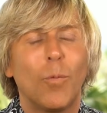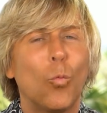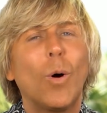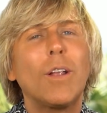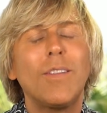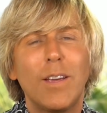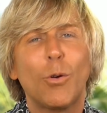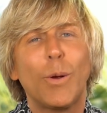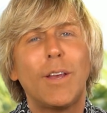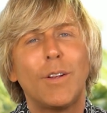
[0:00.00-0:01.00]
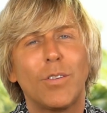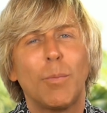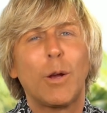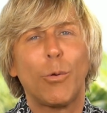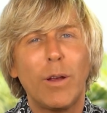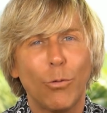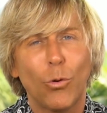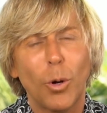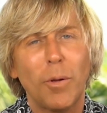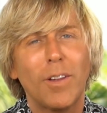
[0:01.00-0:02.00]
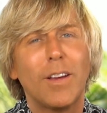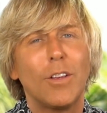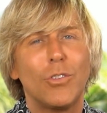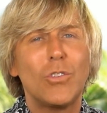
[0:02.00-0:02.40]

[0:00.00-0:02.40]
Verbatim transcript: One of the ingredients in my green formula is